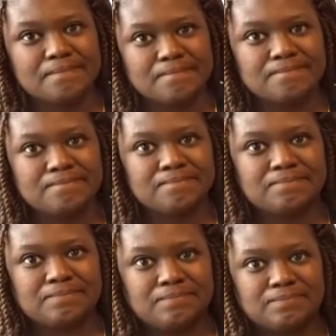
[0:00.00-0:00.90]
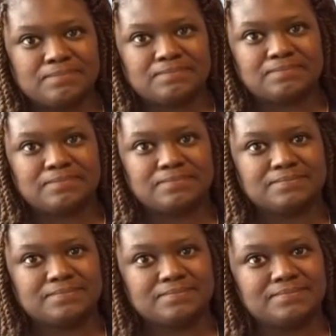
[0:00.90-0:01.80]

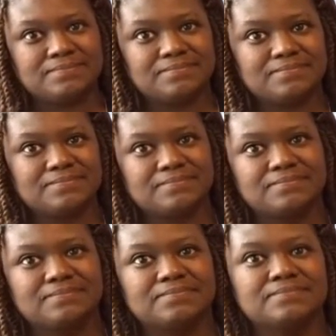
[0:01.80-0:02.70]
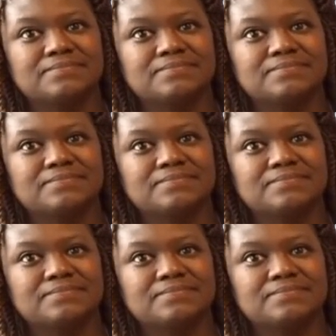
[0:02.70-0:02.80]
(silent)